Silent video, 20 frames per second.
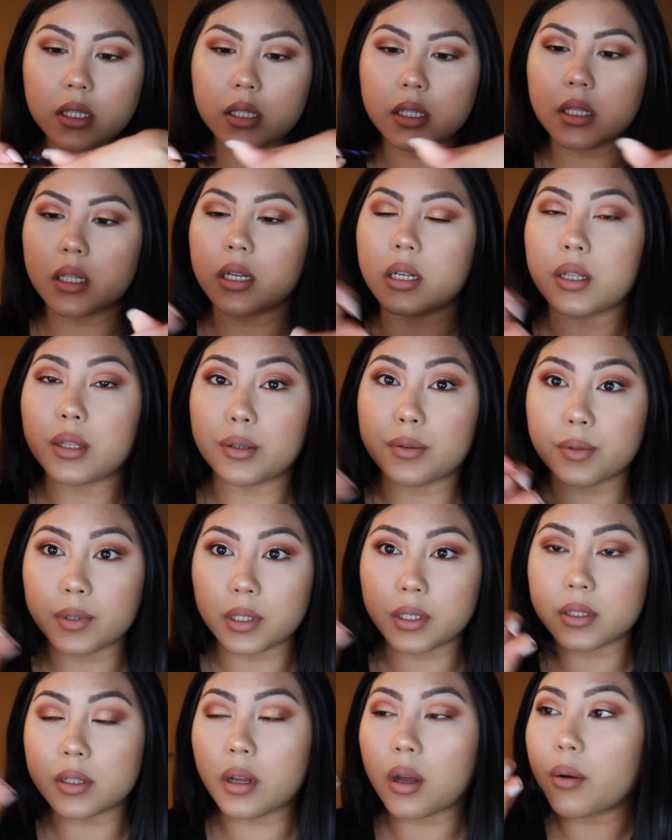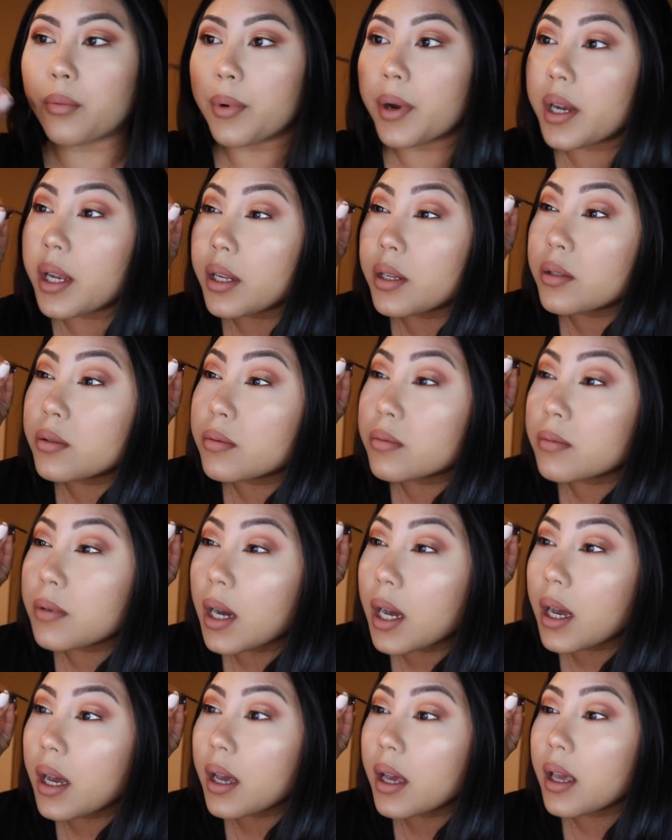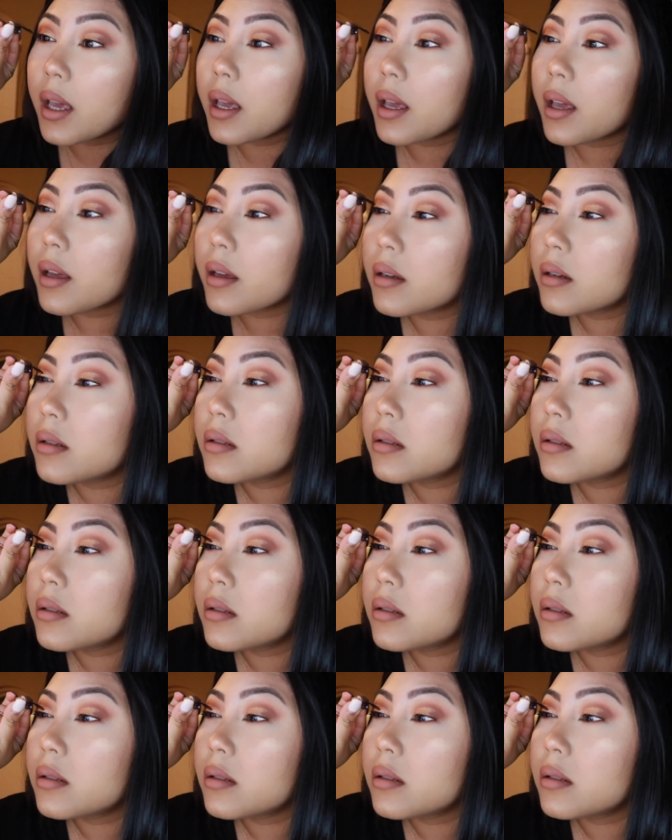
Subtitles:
The glue is already dry.